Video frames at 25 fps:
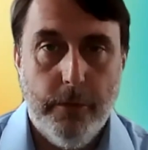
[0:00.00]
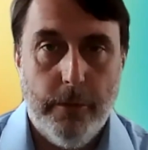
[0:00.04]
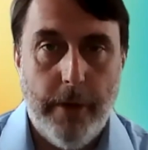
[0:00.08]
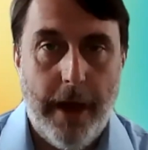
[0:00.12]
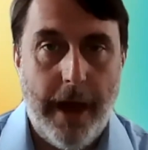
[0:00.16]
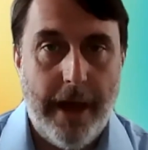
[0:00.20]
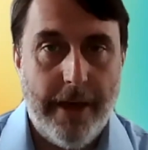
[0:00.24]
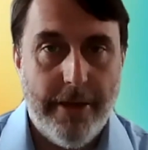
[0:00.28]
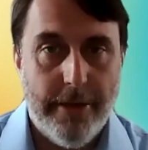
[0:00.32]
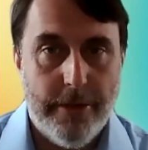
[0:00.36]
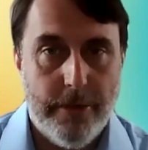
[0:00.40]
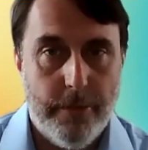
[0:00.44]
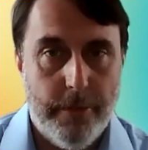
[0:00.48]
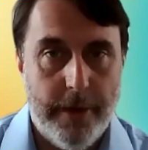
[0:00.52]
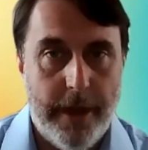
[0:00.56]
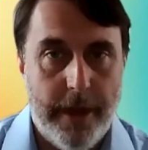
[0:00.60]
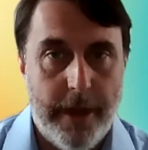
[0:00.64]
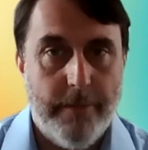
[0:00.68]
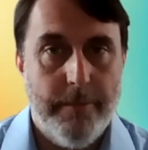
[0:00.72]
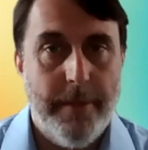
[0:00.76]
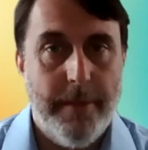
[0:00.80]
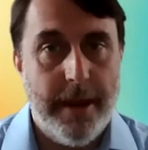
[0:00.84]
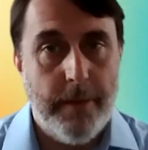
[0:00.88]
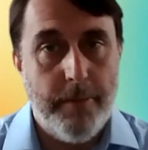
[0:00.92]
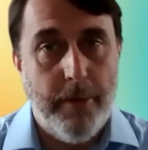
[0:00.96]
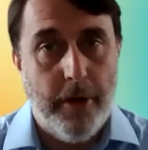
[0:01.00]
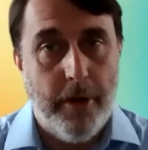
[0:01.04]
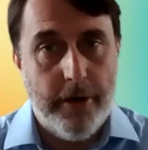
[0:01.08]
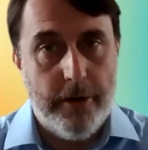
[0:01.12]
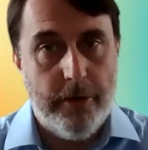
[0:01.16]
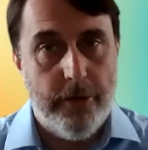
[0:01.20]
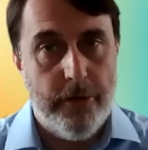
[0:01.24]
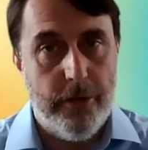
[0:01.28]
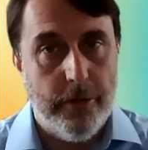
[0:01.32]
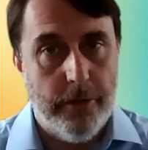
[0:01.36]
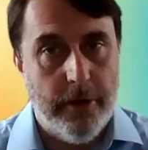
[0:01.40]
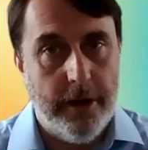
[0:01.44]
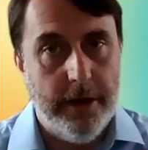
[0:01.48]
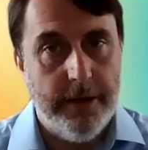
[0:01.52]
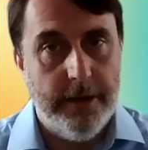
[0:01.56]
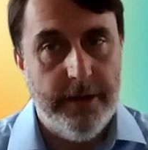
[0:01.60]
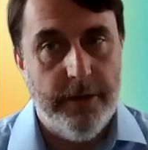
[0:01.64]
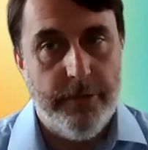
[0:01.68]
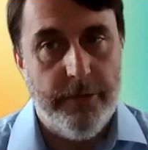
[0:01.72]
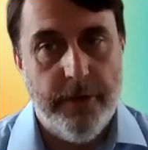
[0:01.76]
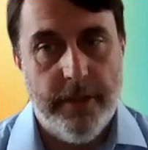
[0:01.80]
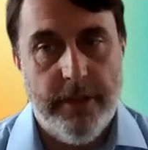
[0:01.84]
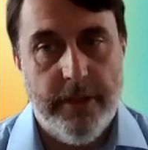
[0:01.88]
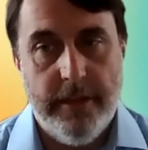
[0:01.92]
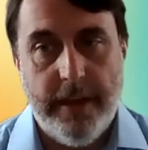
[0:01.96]
as we have many partners who are at
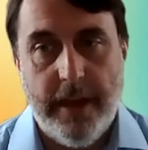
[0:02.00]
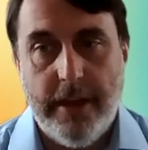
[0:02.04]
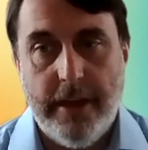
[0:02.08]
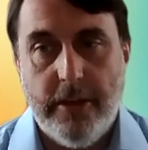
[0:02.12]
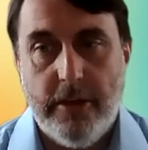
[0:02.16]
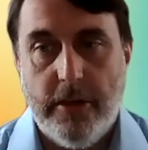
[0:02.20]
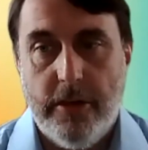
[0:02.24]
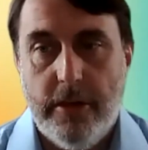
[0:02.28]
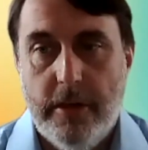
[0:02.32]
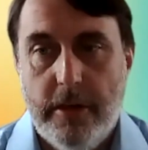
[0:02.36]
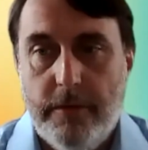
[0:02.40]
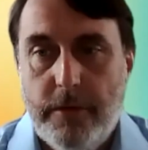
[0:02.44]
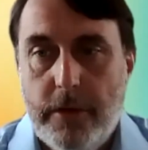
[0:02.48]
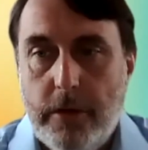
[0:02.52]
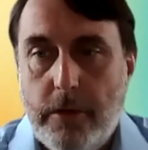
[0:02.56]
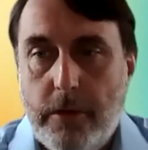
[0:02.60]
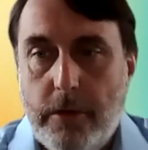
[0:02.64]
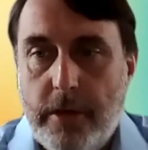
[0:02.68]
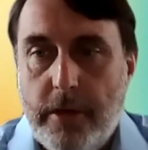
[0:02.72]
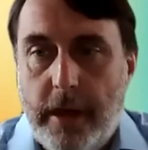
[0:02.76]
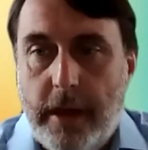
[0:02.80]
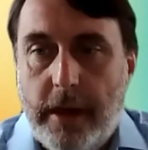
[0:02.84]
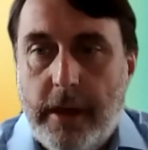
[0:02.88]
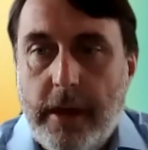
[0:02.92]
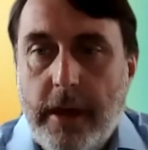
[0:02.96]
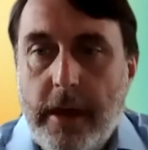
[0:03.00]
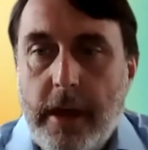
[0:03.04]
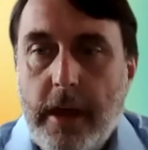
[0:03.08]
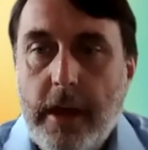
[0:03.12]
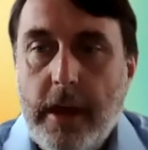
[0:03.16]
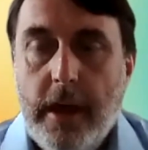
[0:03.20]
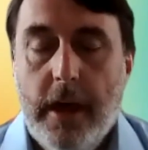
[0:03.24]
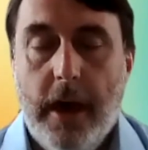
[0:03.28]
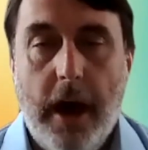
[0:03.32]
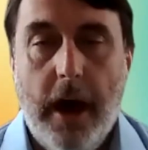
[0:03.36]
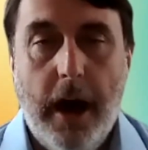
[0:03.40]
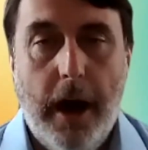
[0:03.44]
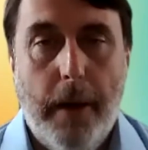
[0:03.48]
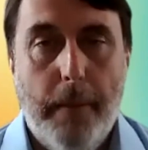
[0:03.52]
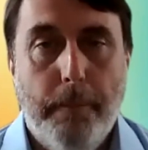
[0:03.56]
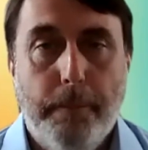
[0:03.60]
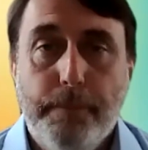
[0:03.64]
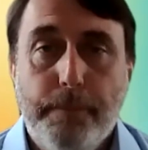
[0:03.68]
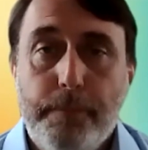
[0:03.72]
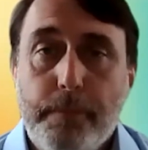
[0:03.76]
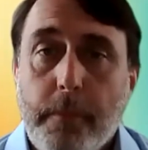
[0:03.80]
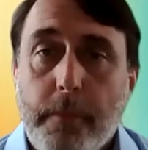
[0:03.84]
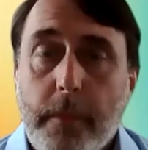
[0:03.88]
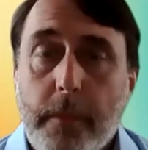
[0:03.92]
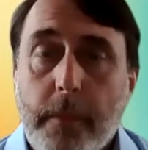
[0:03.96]
different stages of using
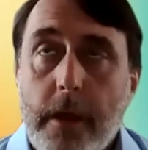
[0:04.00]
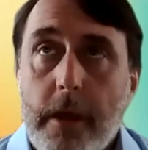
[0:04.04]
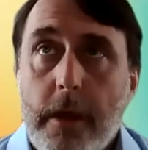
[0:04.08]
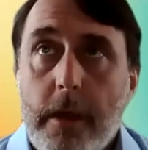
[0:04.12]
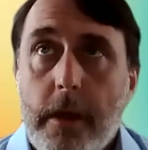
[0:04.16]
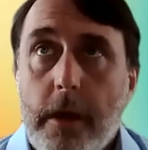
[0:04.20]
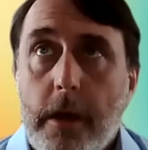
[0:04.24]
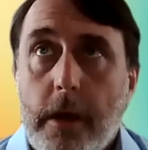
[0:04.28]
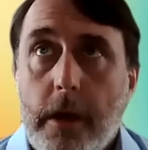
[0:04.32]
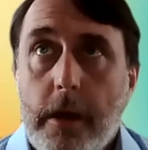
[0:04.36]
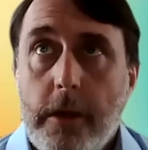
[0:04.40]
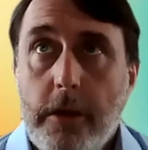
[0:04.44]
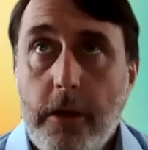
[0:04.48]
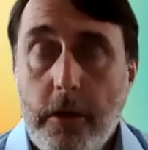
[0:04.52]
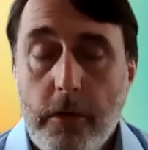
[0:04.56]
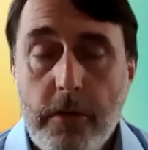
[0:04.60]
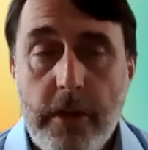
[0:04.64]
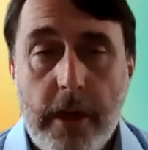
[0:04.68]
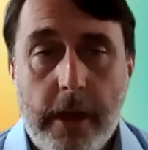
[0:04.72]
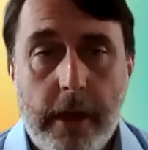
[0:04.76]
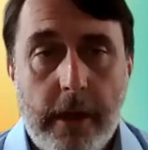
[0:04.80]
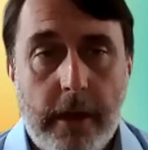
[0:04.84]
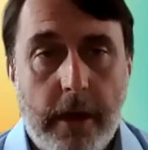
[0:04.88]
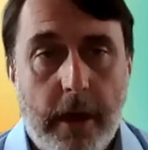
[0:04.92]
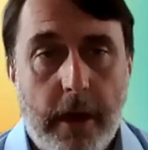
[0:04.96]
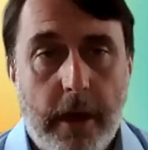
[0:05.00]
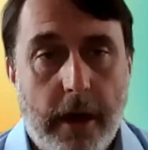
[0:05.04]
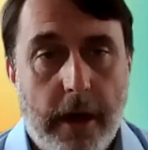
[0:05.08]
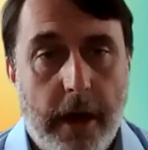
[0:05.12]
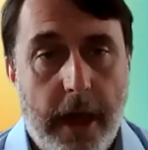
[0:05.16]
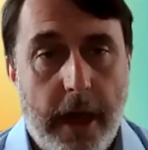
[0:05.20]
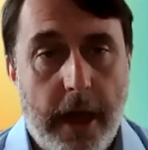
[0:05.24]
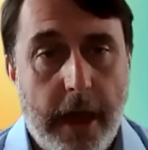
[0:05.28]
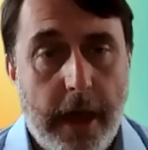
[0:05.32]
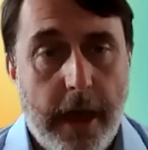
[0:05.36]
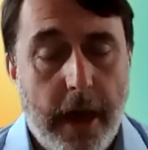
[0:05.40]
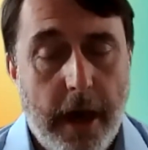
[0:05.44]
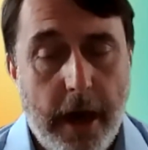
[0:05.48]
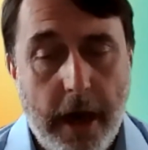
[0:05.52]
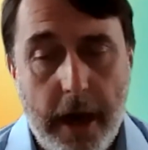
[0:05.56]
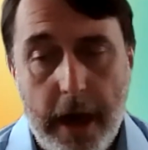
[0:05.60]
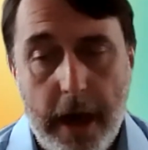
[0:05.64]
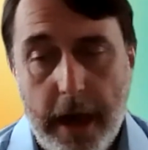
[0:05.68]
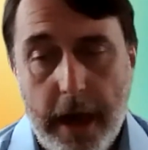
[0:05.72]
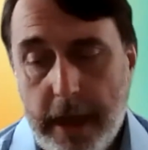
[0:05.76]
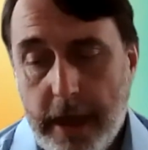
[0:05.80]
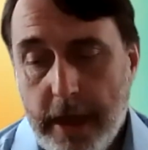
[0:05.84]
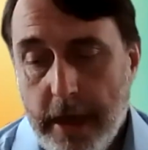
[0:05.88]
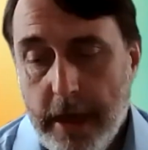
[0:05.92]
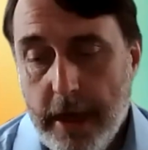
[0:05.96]

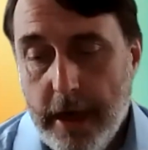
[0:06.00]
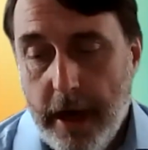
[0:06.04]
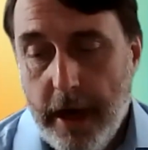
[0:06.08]
AI.